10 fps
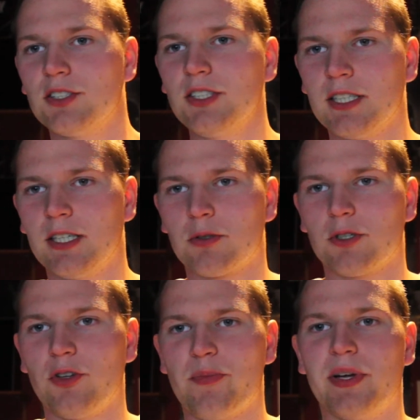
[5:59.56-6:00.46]
So yeah, that
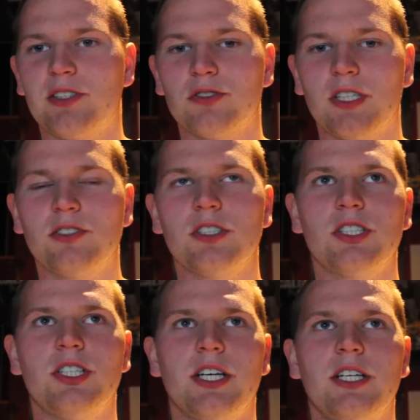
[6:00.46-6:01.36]
were all the pictures I took
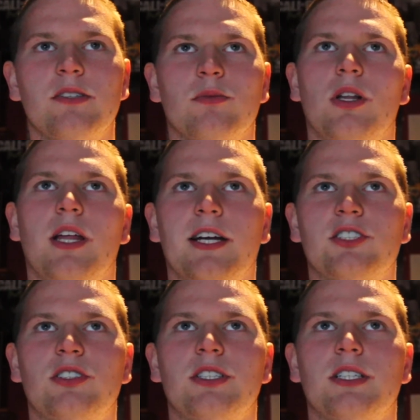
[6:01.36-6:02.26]
today. Well,
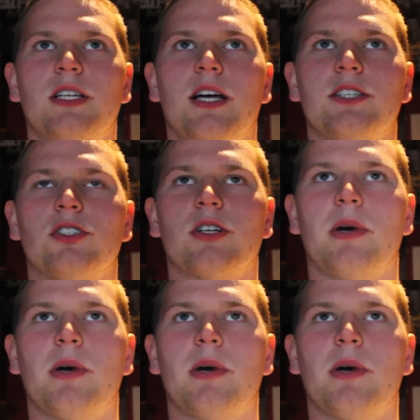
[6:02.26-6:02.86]
actually, I took